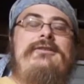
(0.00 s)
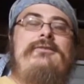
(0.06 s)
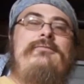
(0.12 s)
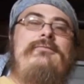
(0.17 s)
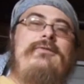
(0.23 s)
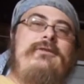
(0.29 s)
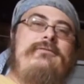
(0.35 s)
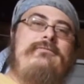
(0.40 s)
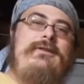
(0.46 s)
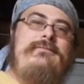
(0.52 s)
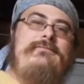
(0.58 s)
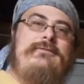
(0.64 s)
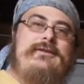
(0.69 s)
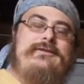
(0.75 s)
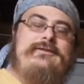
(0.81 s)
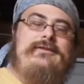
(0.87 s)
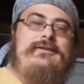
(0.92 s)
What we
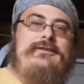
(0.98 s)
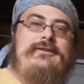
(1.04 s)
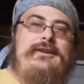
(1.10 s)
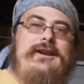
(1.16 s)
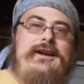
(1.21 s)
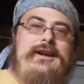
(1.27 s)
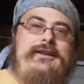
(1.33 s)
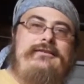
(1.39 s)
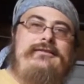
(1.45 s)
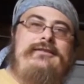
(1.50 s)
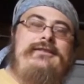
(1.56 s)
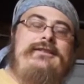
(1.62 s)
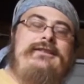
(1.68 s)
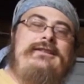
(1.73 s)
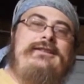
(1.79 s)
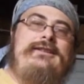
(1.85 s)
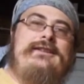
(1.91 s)
want to look at
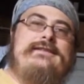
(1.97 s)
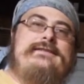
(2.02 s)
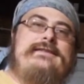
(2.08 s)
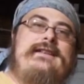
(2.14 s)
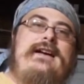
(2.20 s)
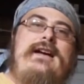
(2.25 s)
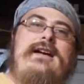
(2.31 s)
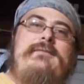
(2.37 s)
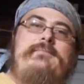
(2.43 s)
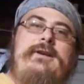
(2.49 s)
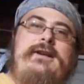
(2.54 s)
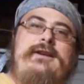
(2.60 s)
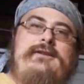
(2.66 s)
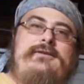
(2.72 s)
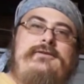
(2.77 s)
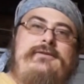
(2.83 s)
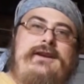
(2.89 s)
is the
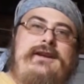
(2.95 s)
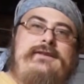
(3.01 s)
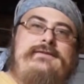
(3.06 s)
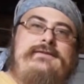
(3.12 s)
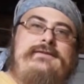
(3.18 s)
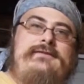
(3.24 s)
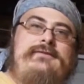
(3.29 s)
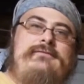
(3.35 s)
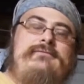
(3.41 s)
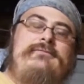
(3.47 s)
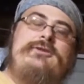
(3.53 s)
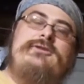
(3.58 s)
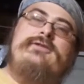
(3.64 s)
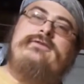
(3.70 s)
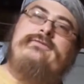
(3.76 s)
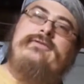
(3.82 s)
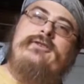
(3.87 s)
IP address,
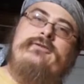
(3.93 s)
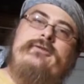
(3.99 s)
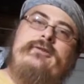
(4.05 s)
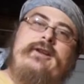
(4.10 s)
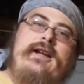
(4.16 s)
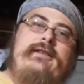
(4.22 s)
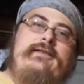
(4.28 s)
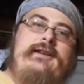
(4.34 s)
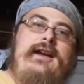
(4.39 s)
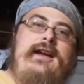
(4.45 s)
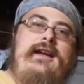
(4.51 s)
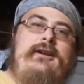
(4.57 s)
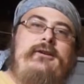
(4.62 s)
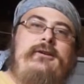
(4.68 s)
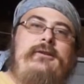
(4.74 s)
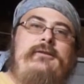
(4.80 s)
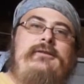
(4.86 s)
which is further down the
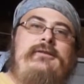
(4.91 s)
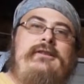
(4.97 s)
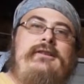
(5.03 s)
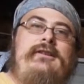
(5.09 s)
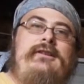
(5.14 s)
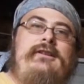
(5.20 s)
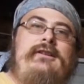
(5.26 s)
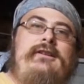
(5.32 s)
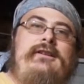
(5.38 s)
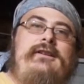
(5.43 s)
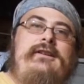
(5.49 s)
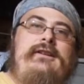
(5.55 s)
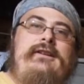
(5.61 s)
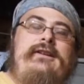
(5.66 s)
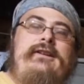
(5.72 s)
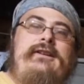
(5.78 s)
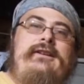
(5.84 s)
header.
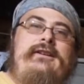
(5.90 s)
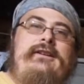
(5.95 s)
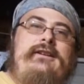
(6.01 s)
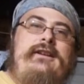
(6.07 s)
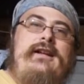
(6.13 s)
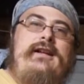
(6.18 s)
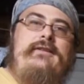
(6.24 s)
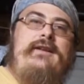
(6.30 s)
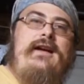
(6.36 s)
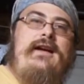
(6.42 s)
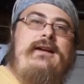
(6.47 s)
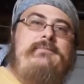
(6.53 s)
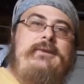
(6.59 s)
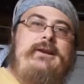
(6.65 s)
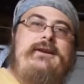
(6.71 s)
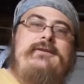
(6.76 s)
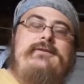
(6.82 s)
Now, the
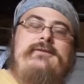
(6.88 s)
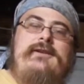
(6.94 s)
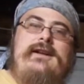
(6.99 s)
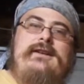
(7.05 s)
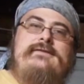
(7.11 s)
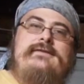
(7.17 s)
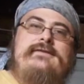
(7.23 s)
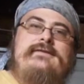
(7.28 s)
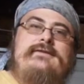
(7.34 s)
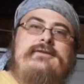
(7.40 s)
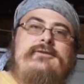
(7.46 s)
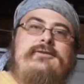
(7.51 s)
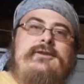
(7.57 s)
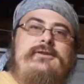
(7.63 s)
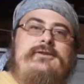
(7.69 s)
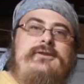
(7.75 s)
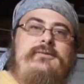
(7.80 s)
IP address is
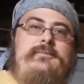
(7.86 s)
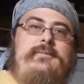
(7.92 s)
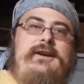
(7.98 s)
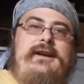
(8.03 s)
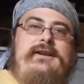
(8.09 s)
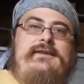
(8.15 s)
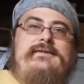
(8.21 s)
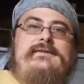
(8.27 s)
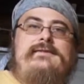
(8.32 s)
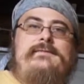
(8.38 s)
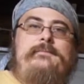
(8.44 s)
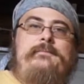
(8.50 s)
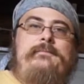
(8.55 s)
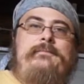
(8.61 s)
32 bits.